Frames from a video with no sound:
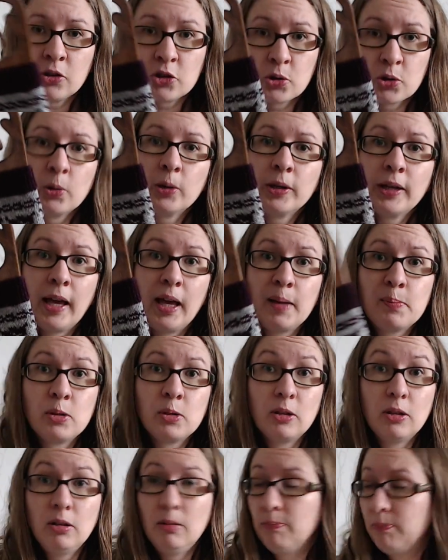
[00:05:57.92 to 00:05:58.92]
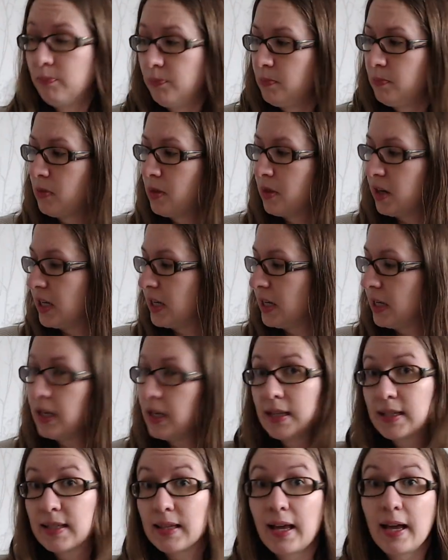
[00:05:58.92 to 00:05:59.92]
short cable
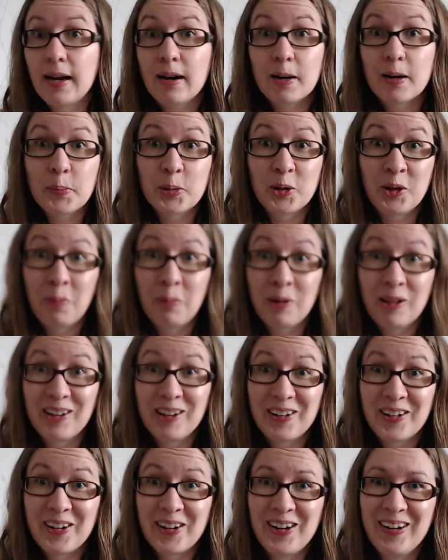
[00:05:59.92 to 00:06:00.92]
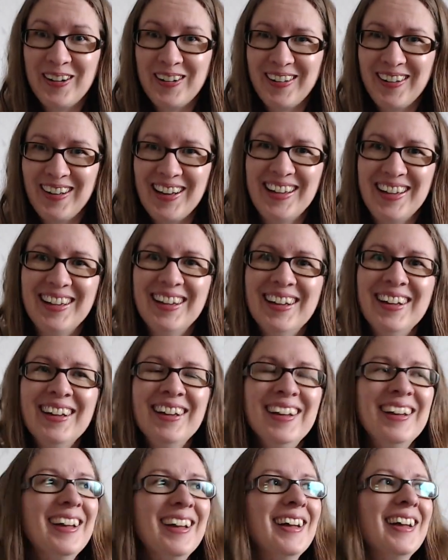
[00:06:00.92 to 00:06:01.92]
thingies that are popular
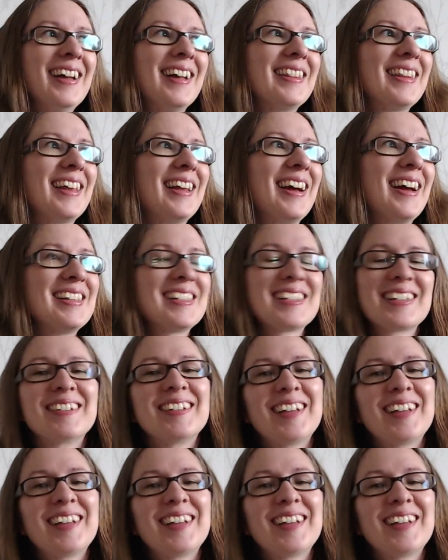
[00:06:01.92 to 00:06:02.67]
that I still